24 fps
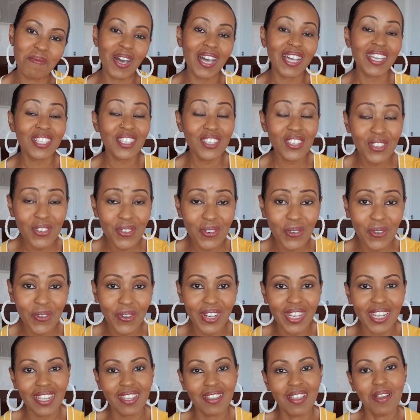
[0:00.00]
my
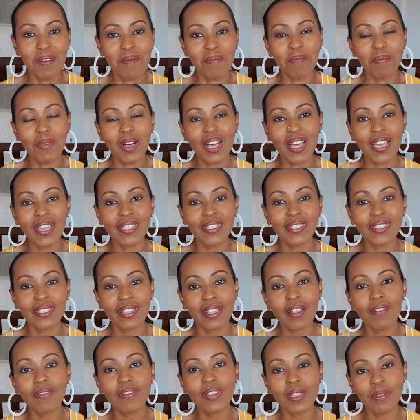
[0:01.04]
story, my
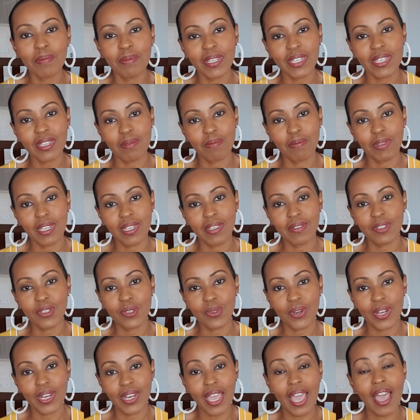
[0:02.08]
self-limiting belief
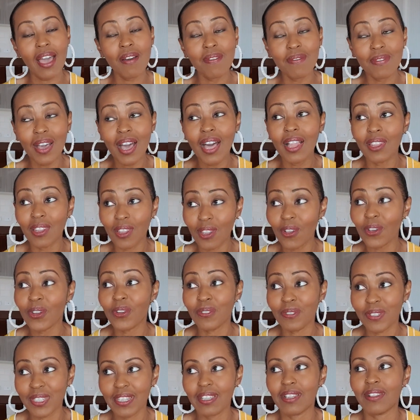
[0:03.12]
story. And I have a lot
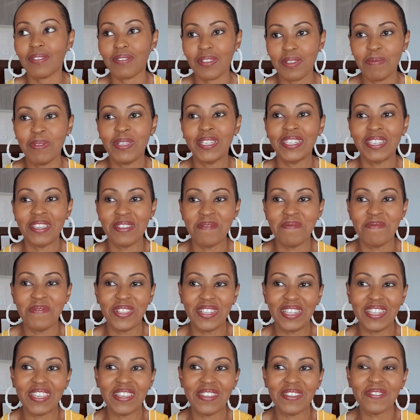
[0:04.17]
of self-limiting
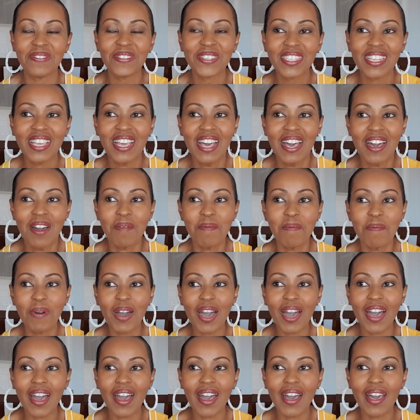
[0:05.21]
beliefs,
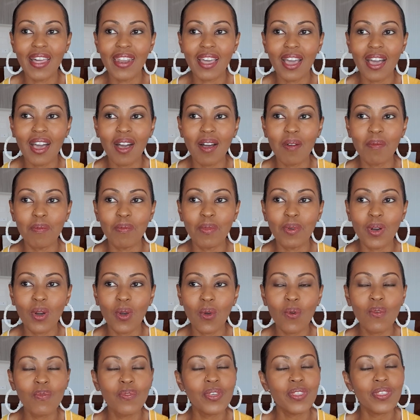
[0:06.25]
but um,
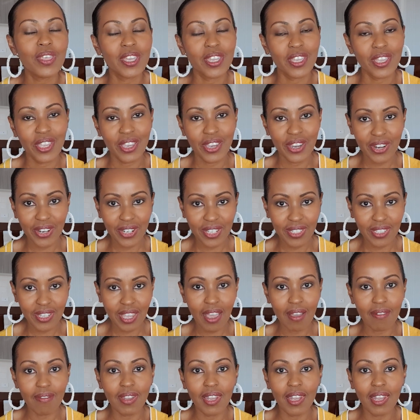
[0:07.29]
over the years,
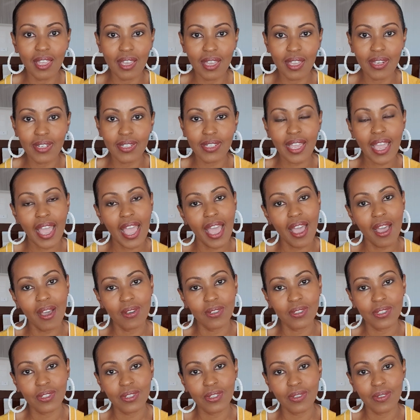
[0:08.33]
I've learned
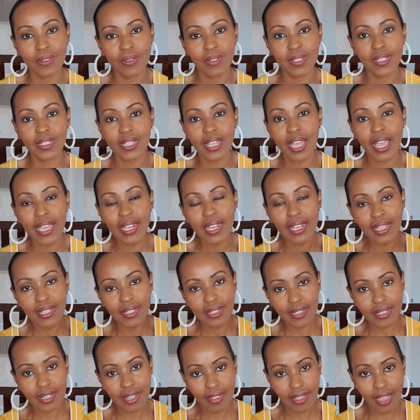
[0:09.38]
how to
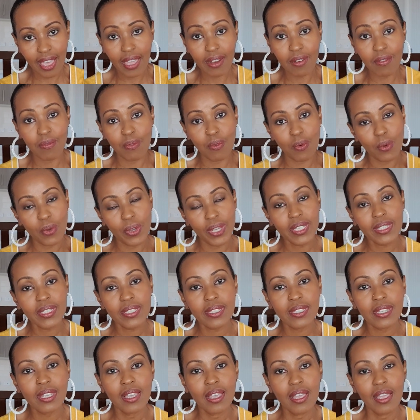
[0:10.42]
silence that
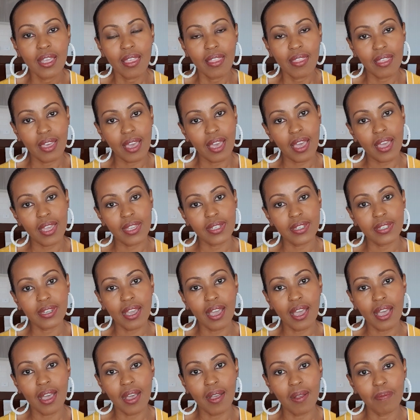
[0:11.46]
voice that
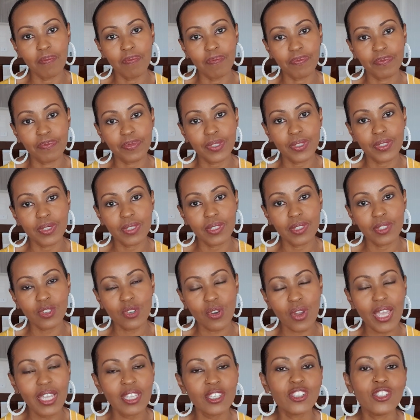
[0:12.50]
um,
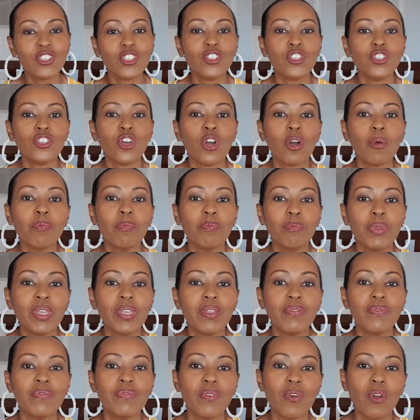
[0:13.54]
tries to stop
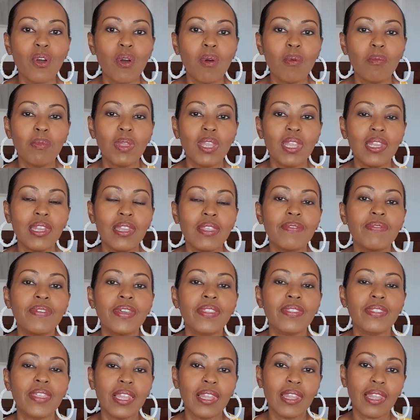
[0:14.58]
me from
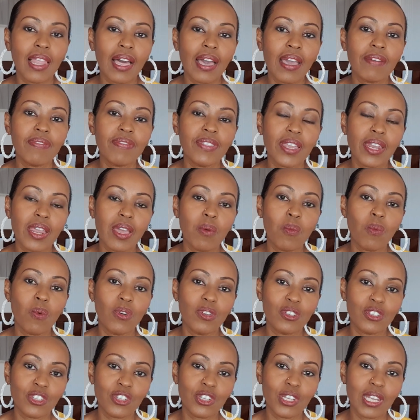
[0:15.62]
living the life that I
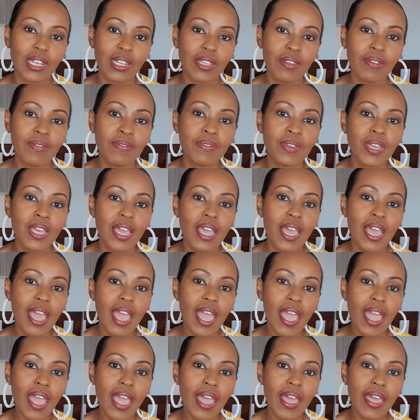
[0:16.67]
want to live,
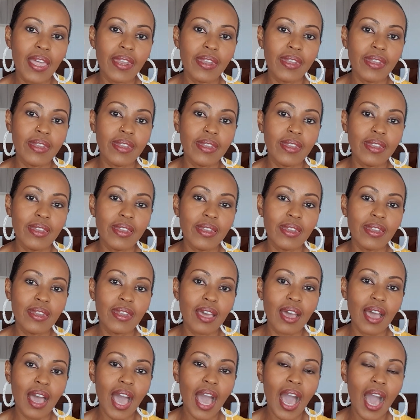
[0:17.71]

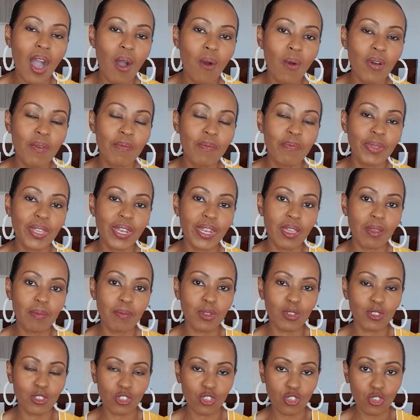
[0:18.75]
and how I've been
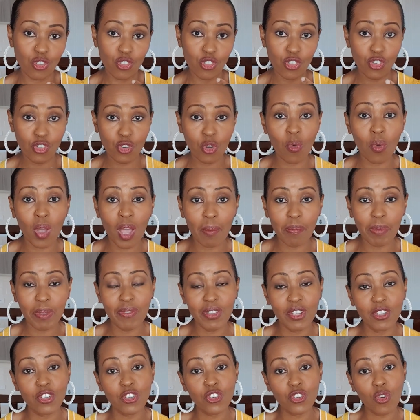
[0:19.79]
able to show up,
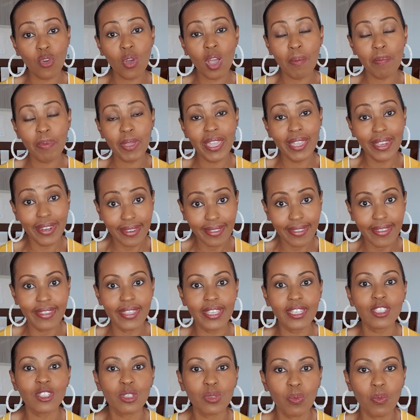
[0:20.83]
even show up in
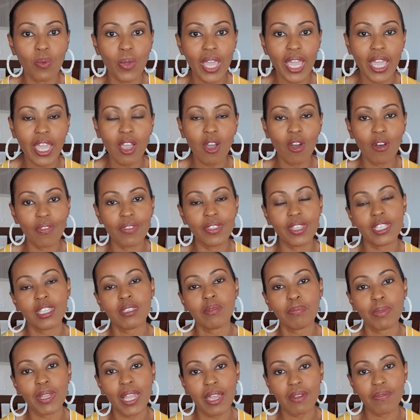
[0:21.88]
this way on this
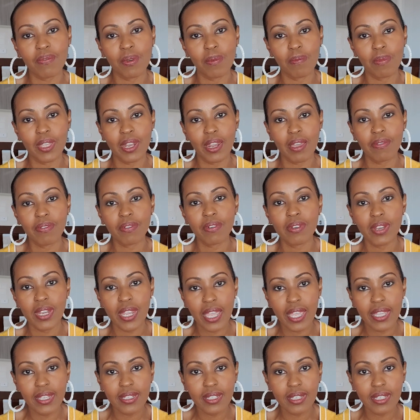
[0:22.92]
platform that I've
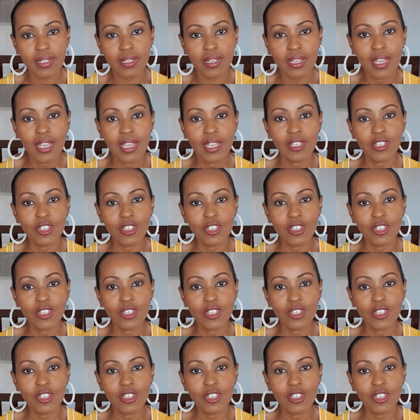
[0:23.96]
created